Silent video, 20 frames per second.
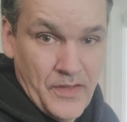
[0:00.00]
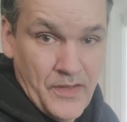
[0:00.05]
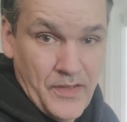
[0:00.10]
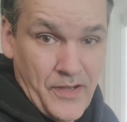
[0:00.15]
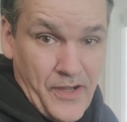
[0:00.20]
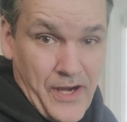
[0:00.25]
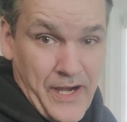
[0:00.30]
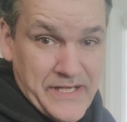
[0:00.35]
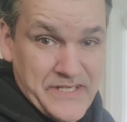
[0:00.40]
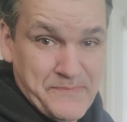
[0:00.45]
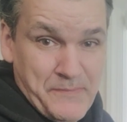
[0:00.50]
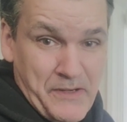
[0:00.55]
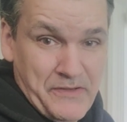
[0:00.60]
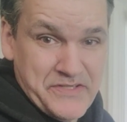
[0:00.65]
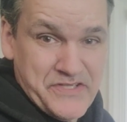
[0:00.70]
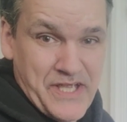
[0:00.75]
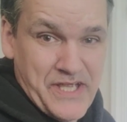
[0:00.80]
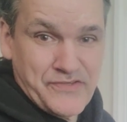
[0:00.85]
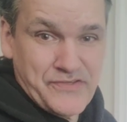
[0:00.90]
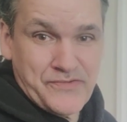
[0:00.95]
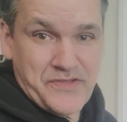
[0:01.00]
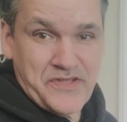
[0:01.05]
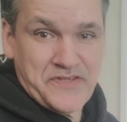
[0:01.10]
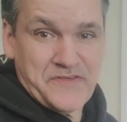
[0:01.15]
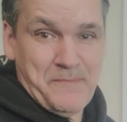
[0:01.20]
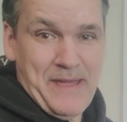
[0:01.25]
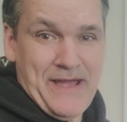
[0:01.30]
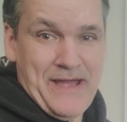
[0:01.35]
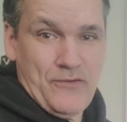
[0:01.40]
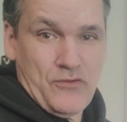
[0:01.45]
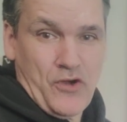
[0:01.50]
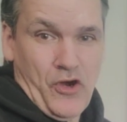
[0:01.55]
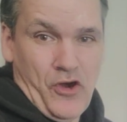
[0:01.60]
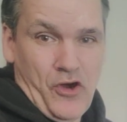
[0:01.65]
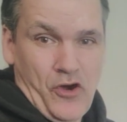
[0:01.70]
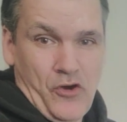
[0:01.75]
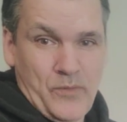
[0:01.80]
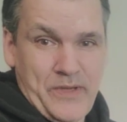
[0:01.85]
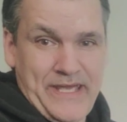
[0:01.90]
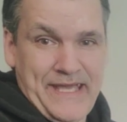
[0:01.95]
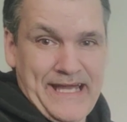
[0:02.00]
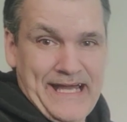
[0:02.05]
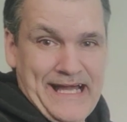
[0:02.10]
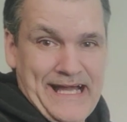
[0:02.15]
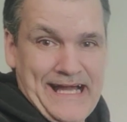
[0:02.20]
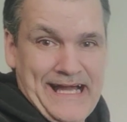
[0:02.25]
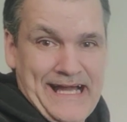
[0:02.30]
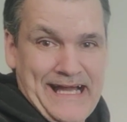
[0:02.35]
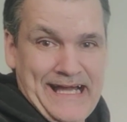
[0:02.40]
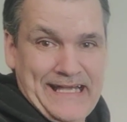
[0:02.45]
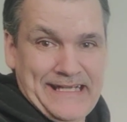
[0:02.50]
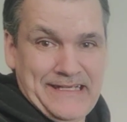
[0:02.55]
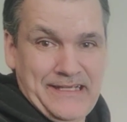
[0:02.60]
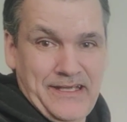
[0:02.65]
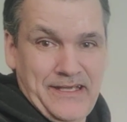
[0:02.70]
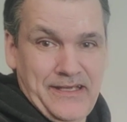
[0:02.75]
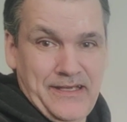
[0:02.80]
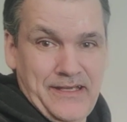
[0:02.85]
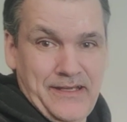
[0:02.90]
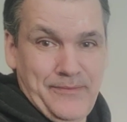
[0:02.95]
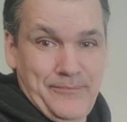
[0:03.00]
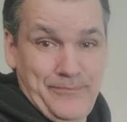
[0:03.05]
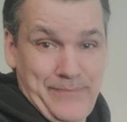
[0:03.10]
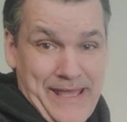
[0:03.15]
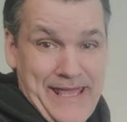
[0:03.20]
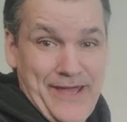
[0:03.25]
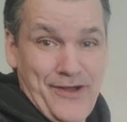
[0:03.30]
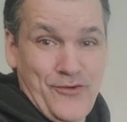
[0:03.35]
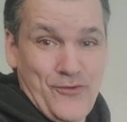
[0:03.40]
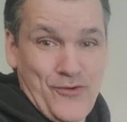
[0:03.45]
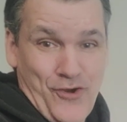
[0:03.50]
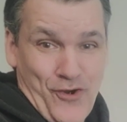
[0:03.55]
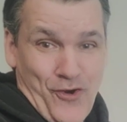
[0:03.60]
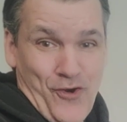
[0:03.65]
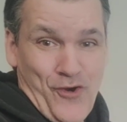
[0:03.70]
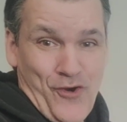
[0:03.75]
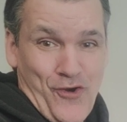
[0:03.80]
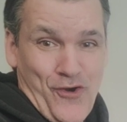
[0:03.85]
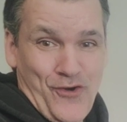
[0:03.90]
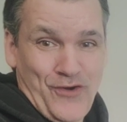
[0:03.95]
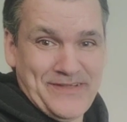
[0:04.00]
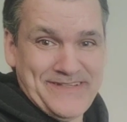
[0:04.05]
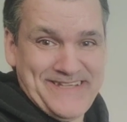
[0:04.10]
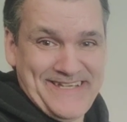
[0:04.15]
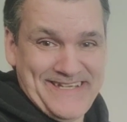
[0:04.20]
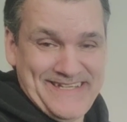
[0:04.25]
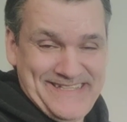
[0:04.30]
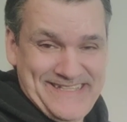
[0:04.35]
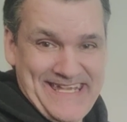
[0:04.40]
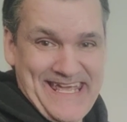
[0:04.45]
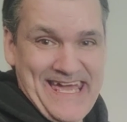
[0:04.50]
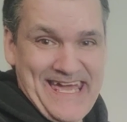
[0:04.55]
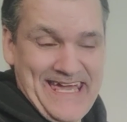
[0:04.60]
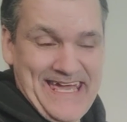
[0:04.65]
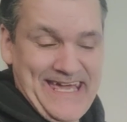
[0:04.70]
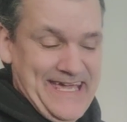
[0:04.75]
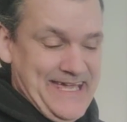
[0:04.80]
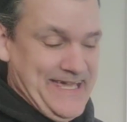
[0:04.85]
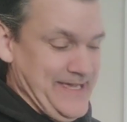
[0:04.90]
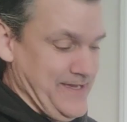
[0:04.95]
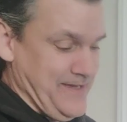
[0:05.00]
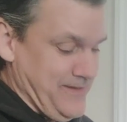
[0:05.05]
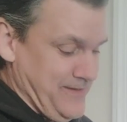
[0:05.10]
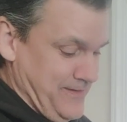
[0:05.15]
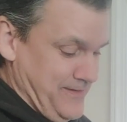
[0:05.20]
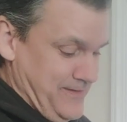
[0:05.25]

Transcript: All right, Smallie Chasers, it's mail call. We got mail call today